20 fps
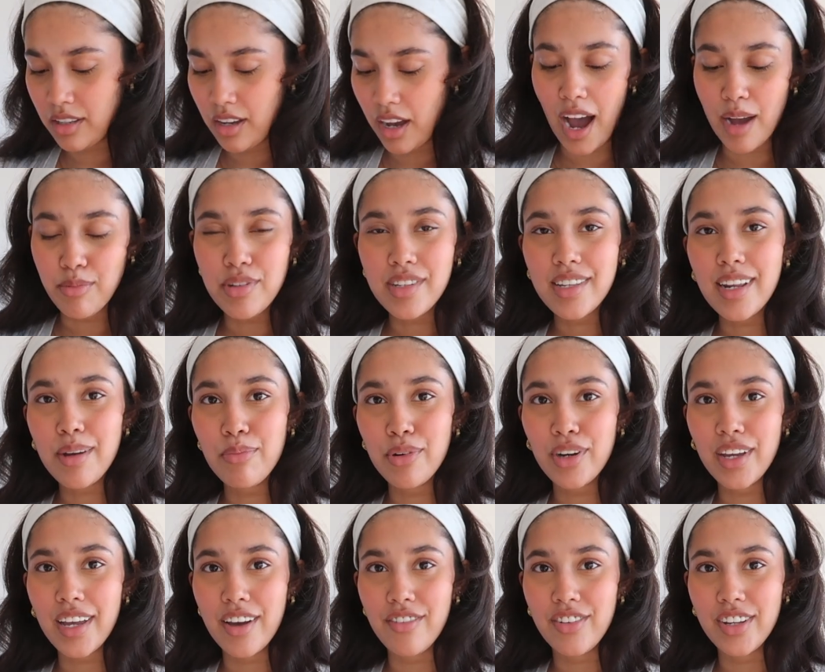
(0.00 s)
I'm just like
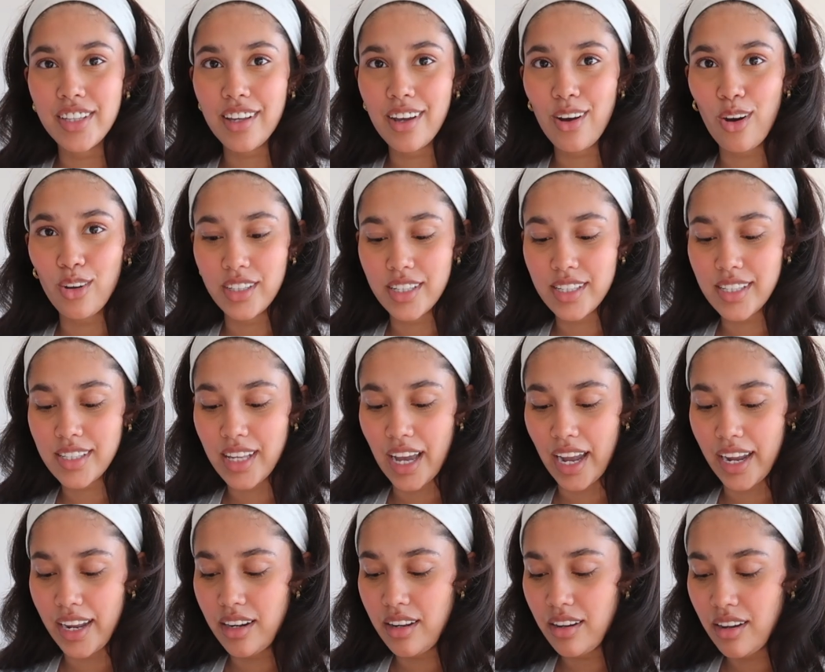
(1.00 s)
putting everything on the
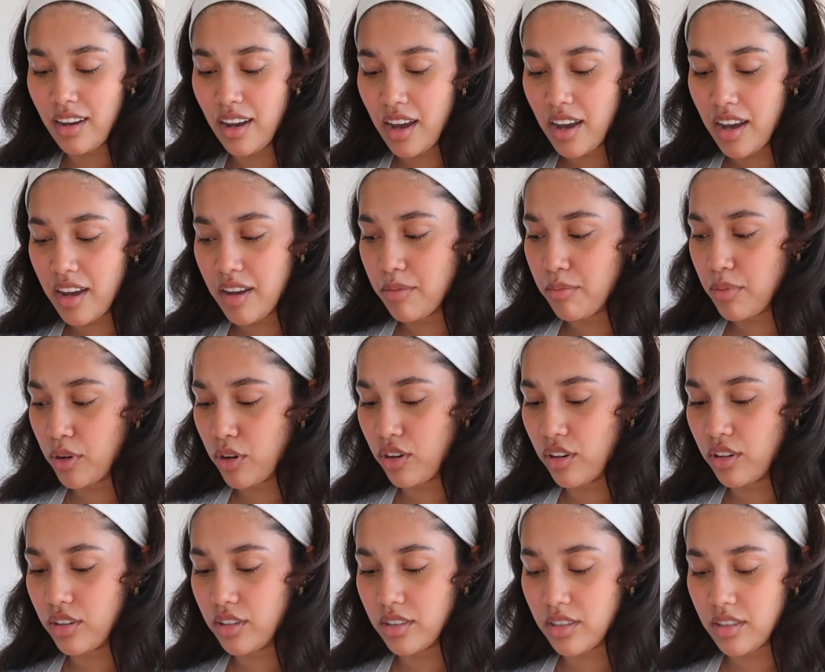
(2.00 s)
side,
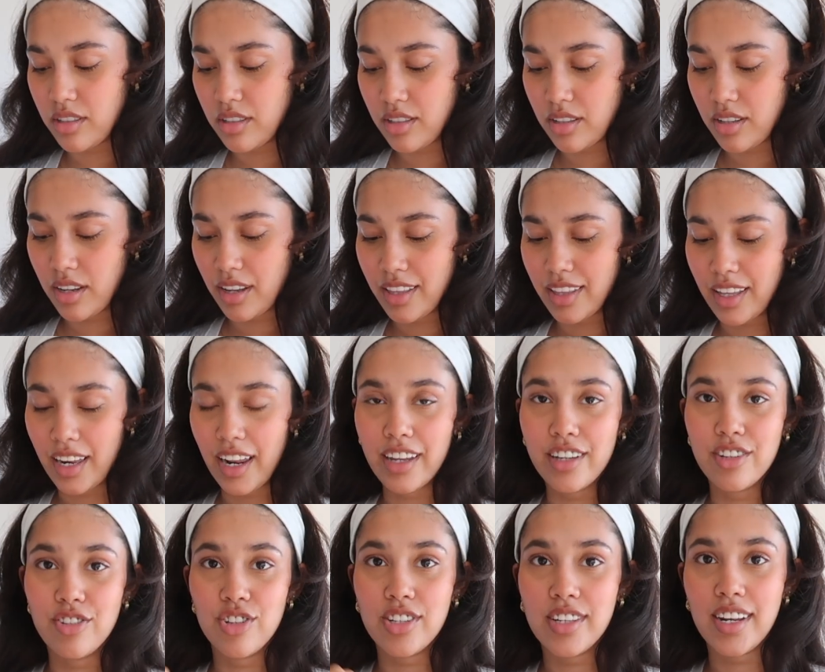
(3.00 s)
because then I
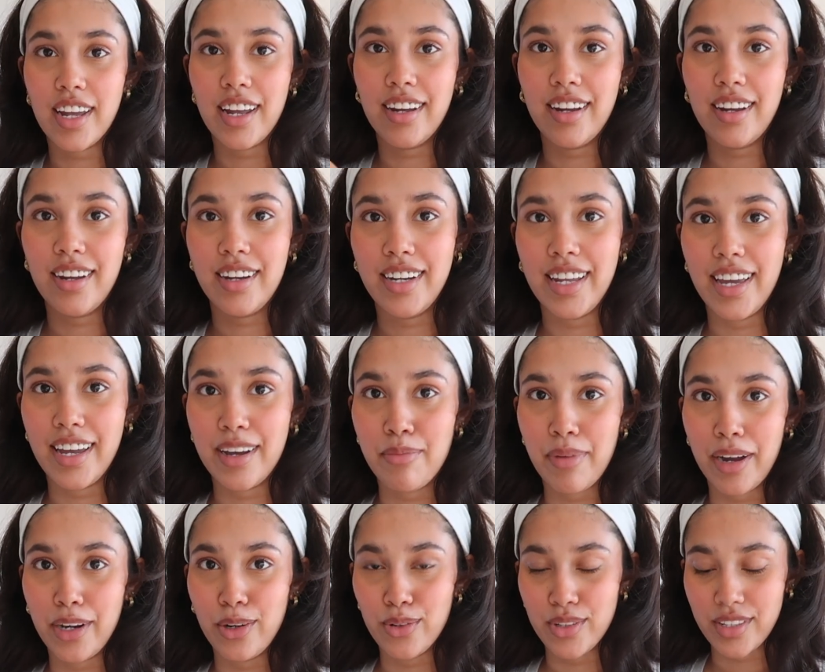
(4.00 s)
can just like take
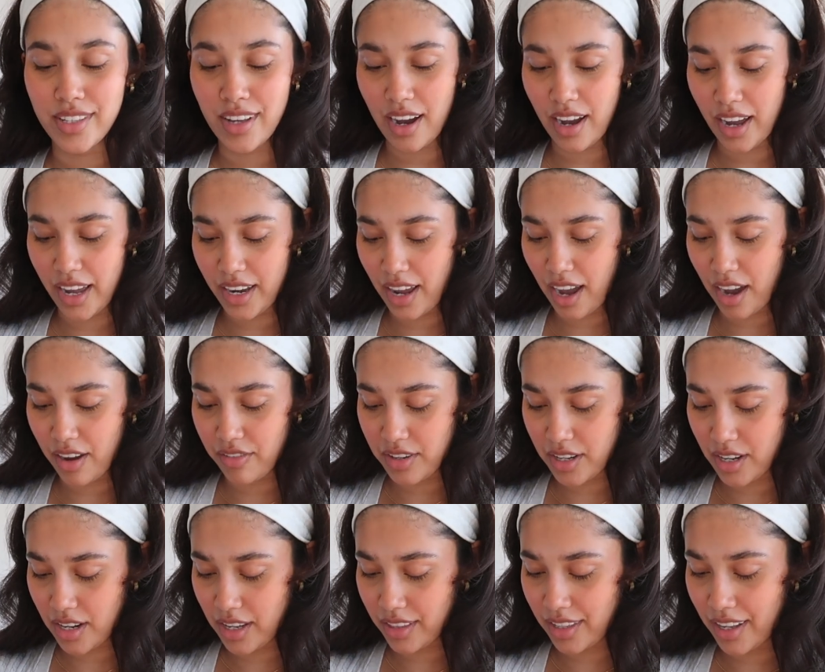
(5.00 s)
my dosa and have
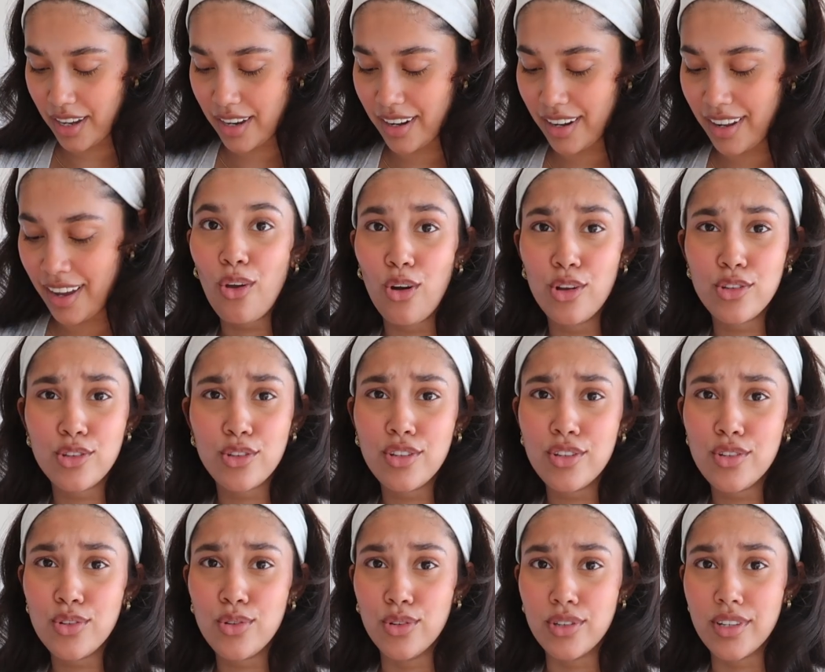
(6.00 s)
it like that. Also,
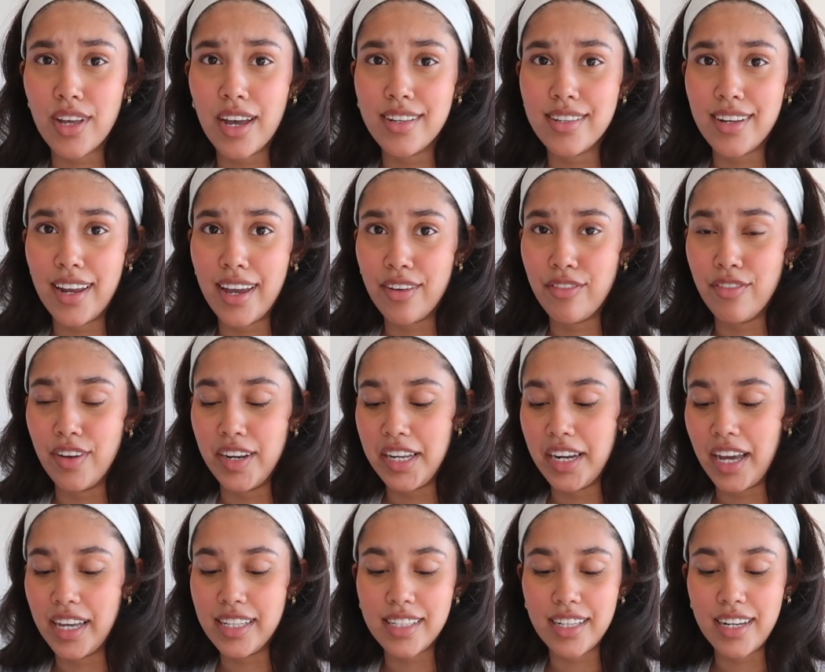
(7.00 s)
this dosa is like very
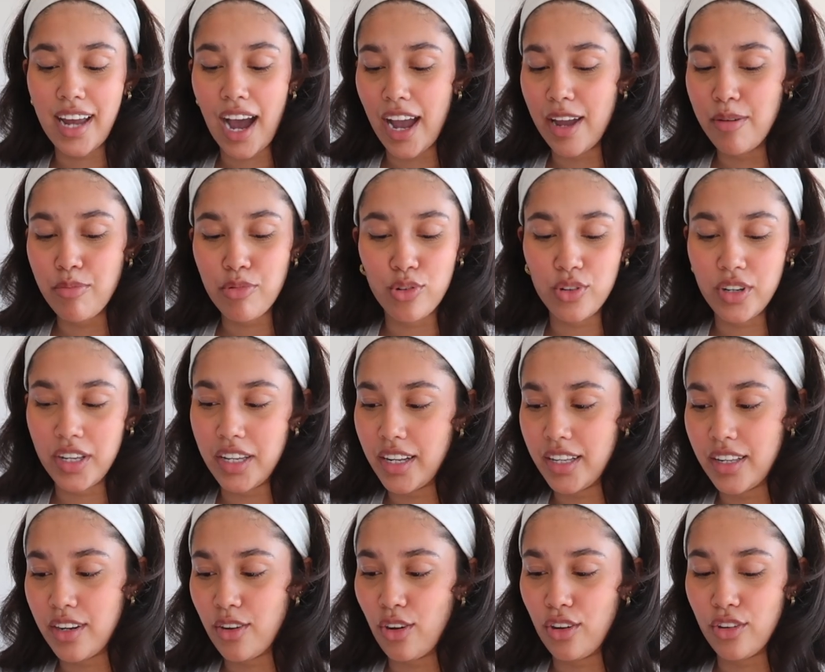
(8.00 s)
nice and high in protein
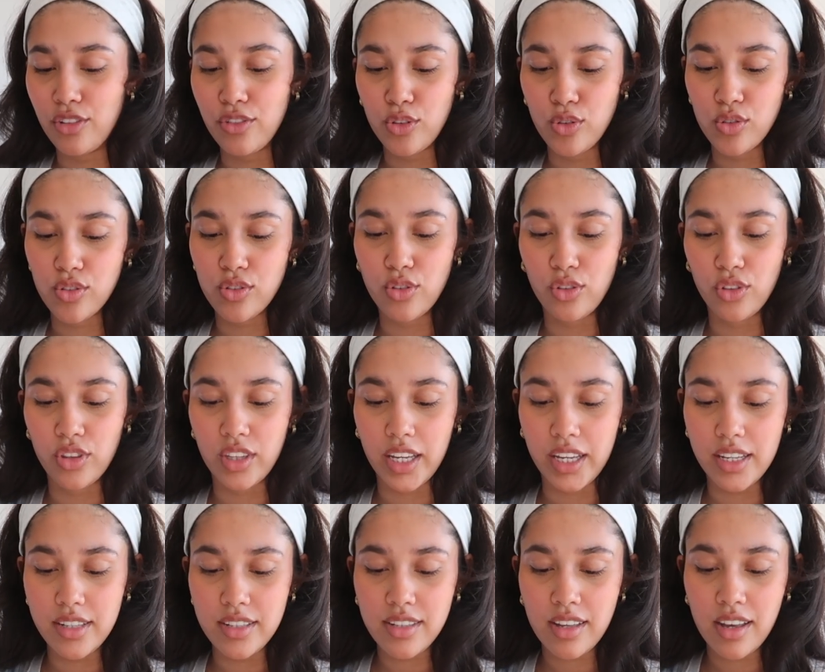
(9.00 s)
and all of those good
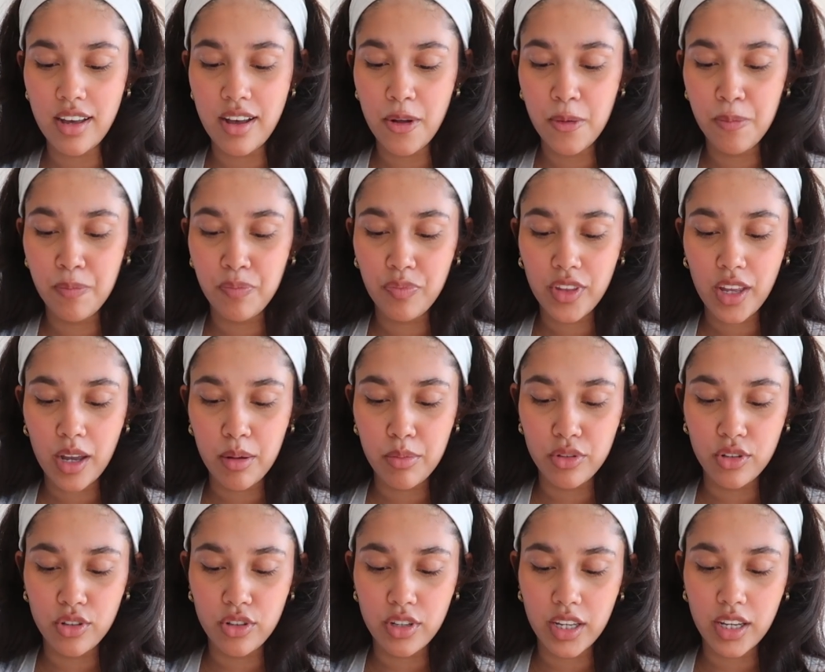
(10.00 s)
things. I'm
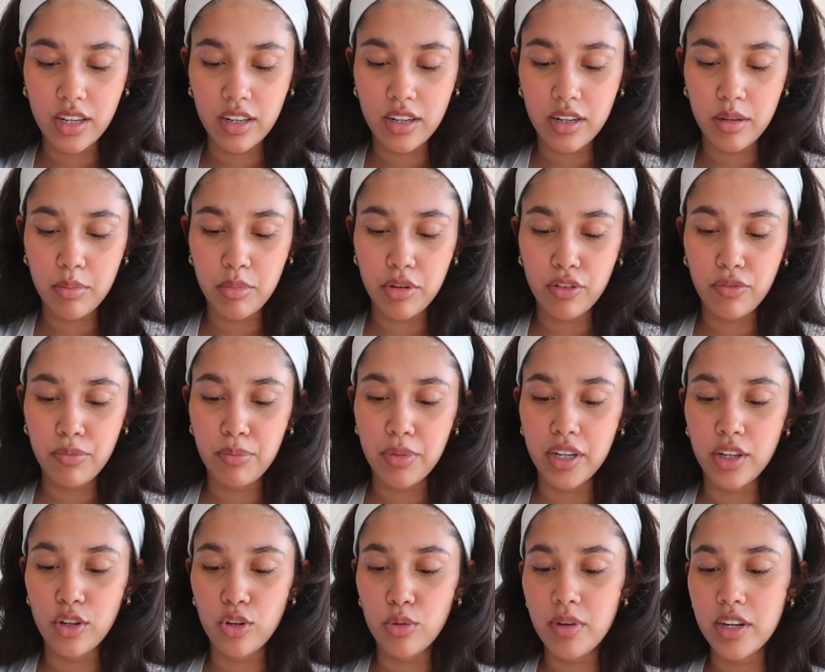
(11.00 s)
gonna take a little bit of
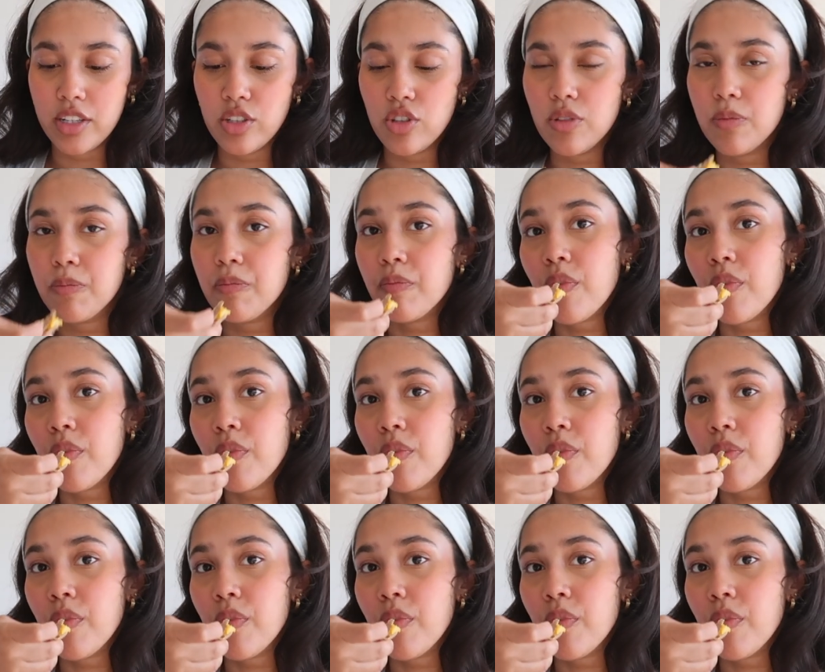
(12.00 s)
potato bhaji.